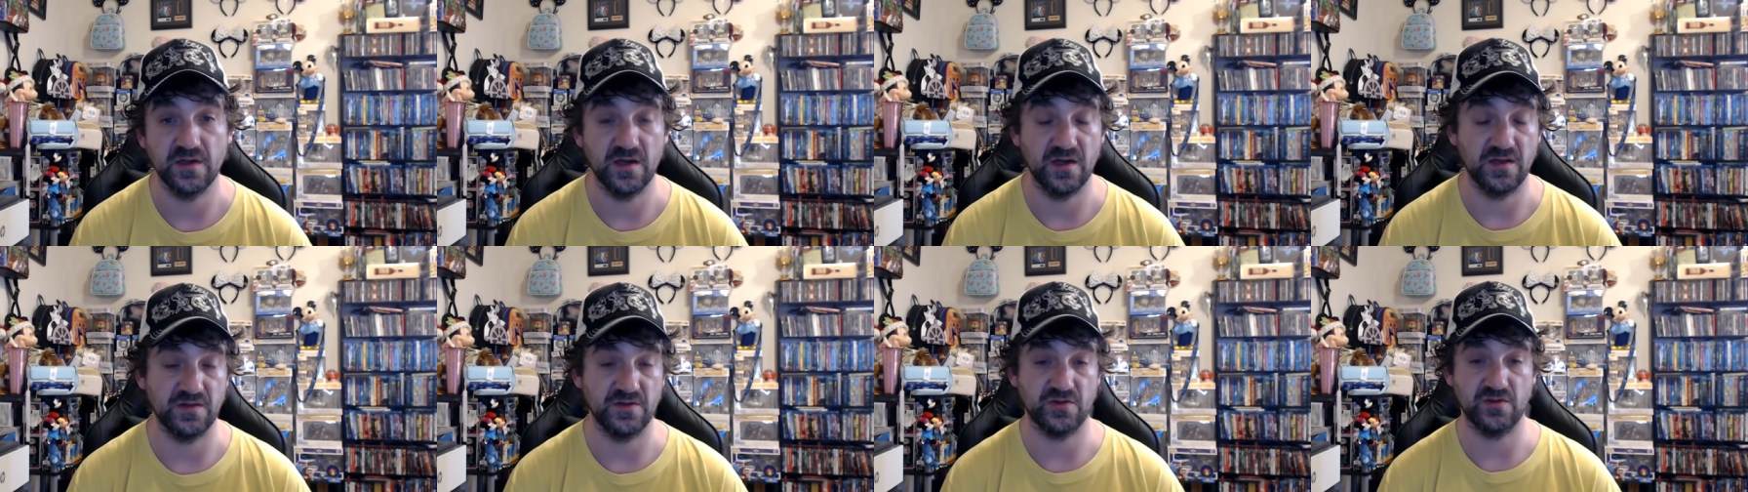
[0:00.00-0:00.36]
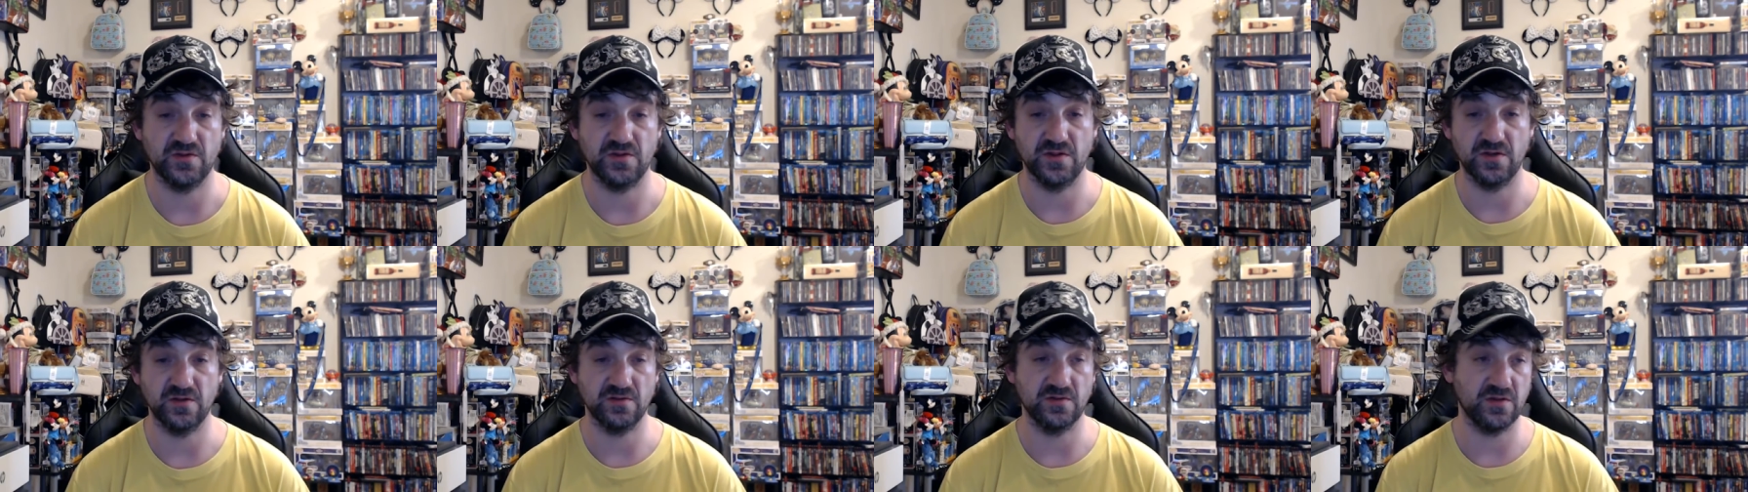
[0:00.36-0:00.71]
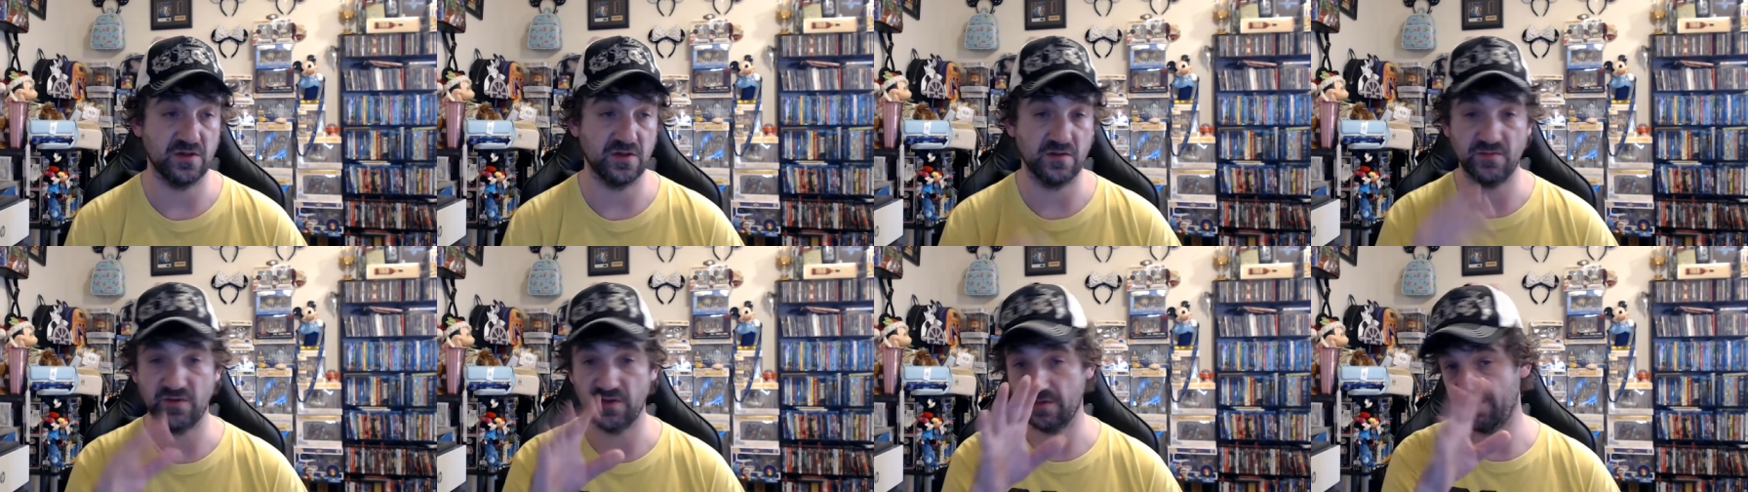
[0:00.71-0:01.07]
unless you go to
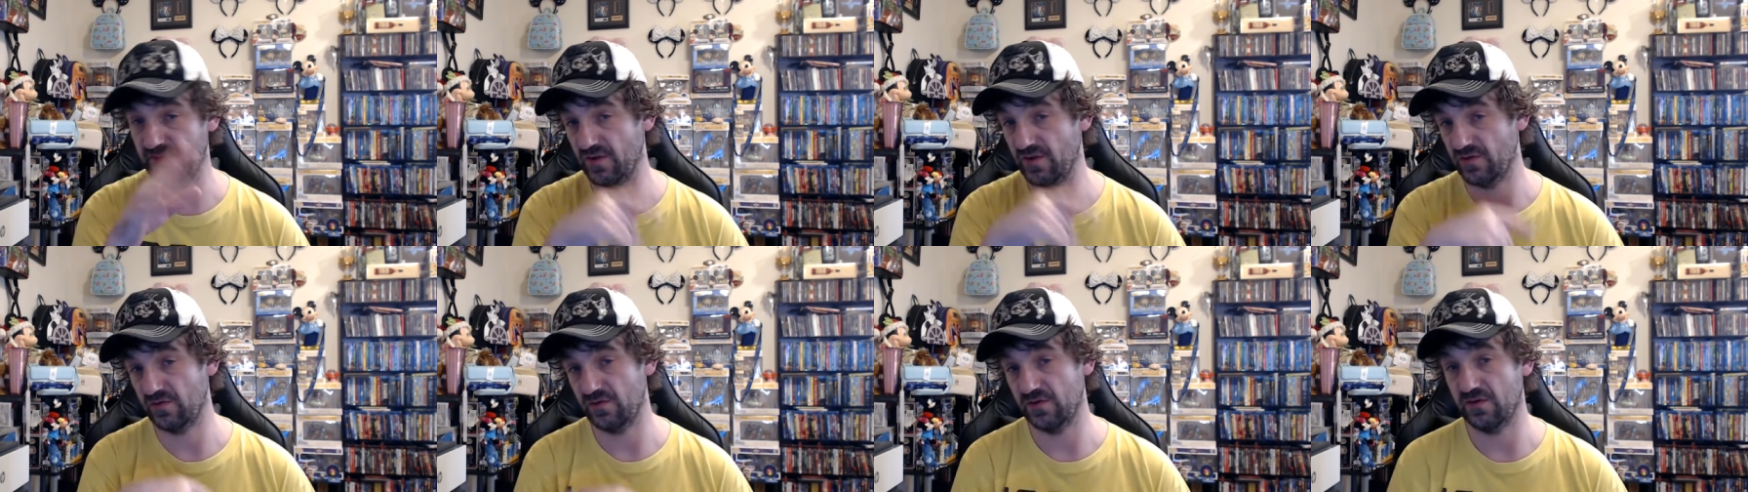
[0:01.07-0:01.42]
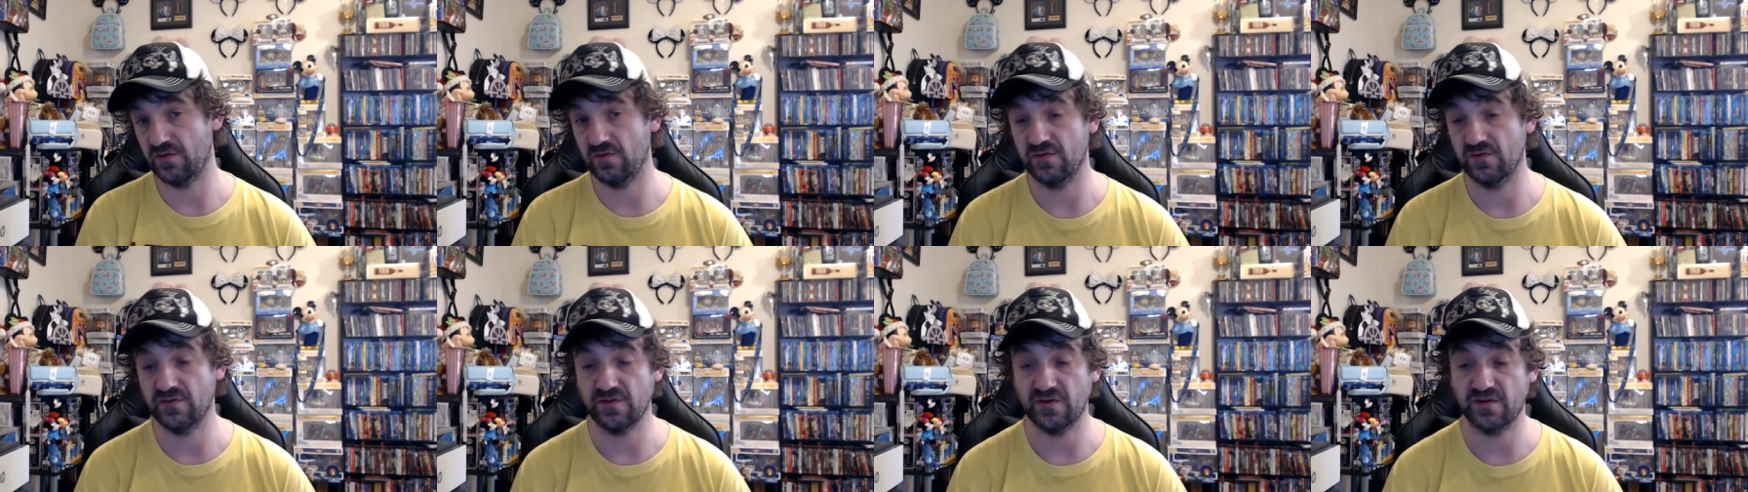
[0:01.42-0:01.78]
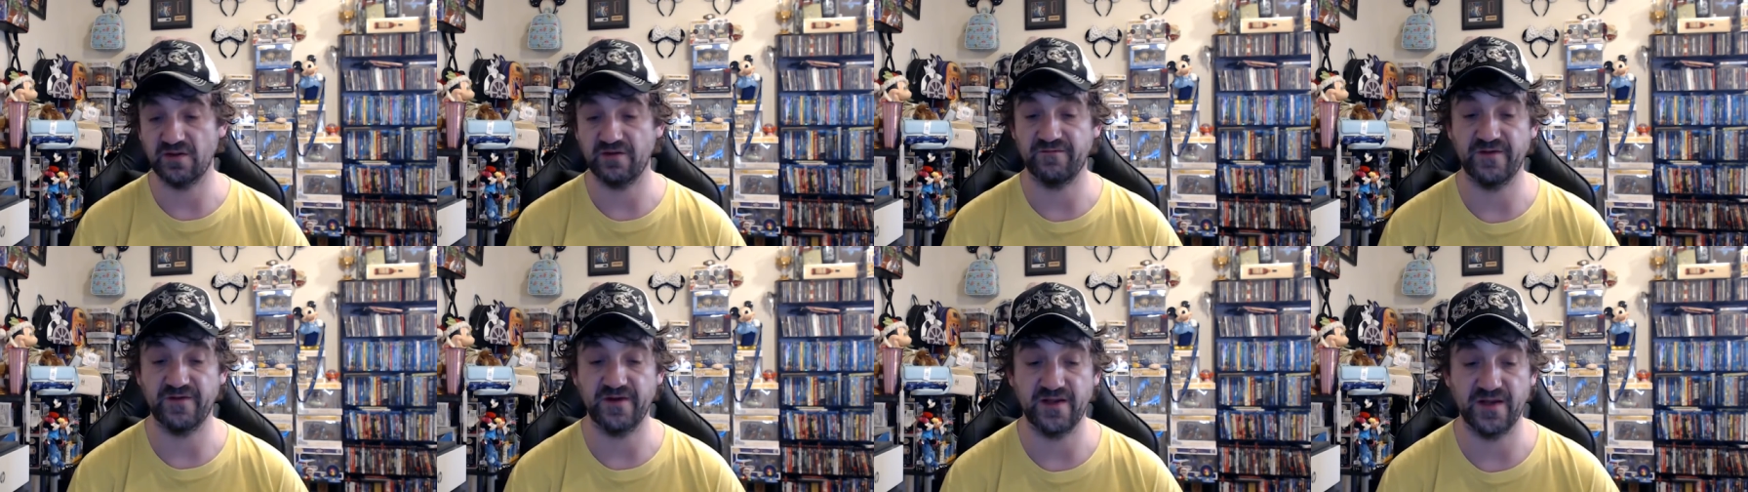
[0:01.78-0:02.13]
some of the specialty stores and
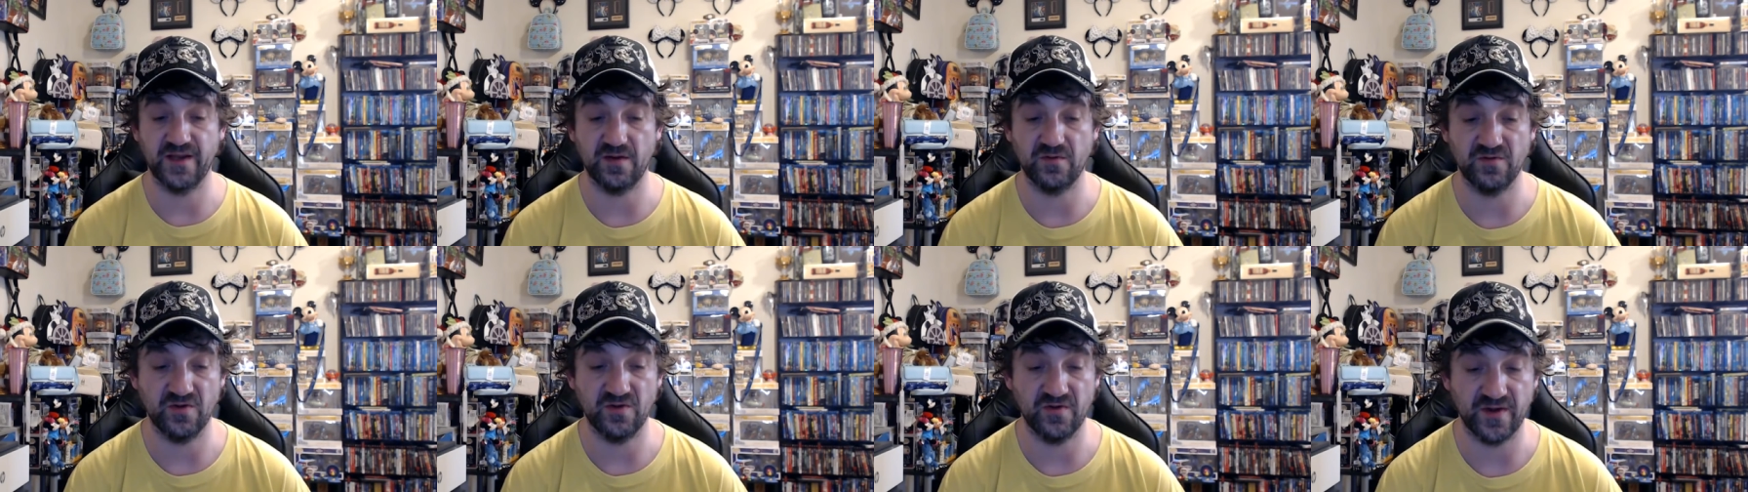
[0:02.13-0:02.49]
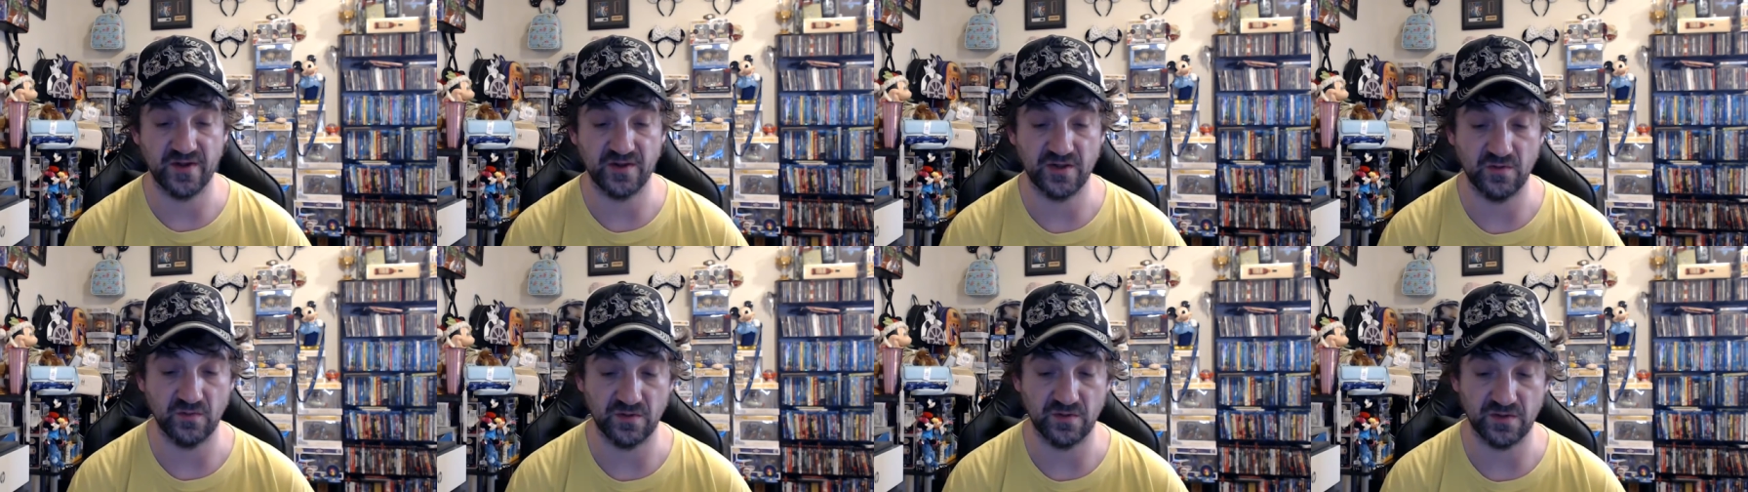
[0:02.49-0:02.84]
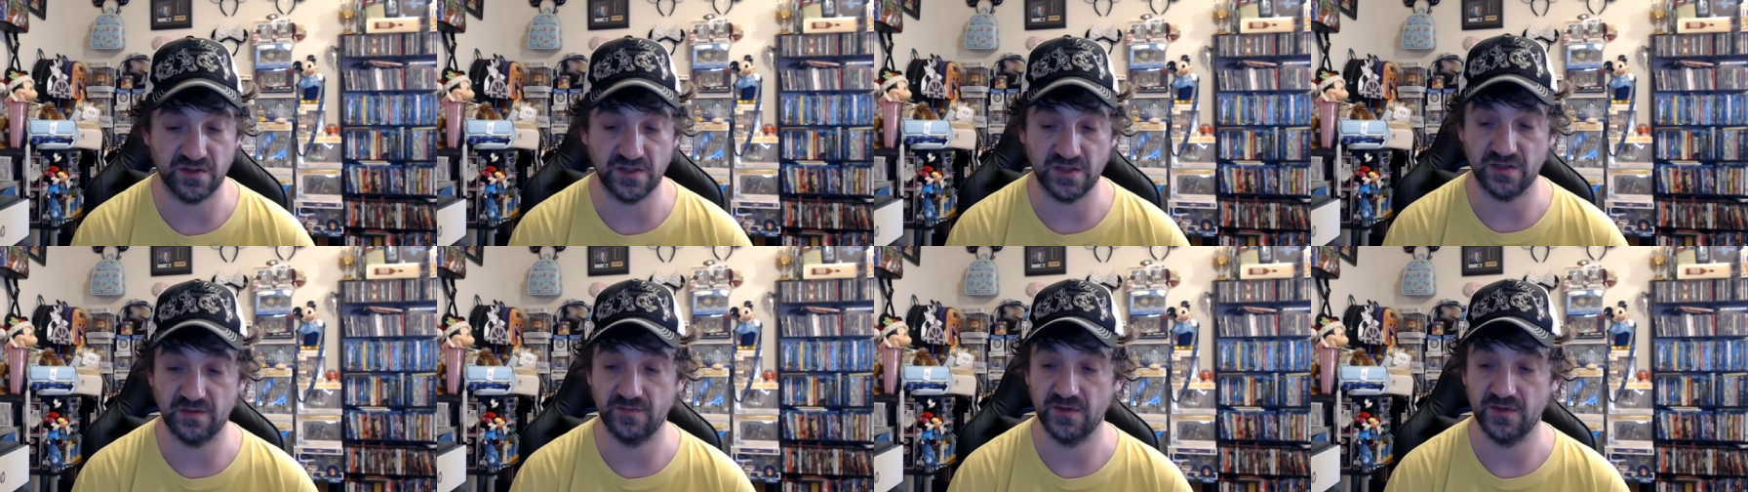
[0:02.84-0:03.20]
stuff like that where you actually will
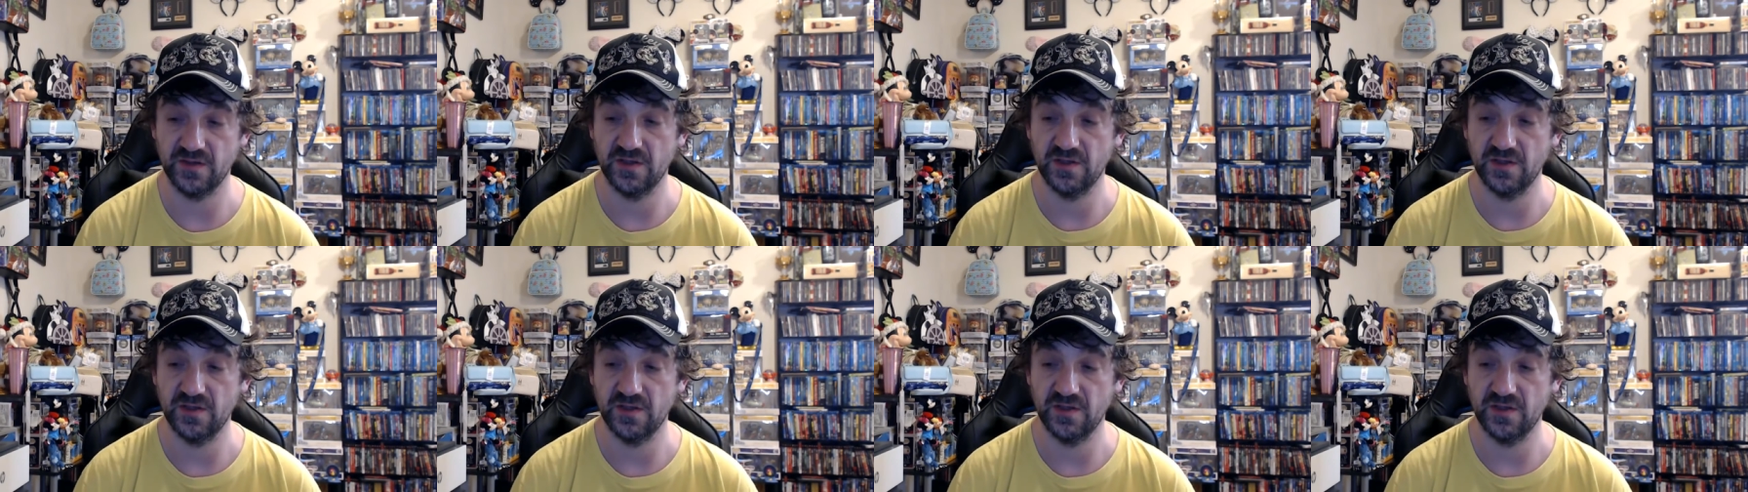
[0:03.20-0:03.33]
see them.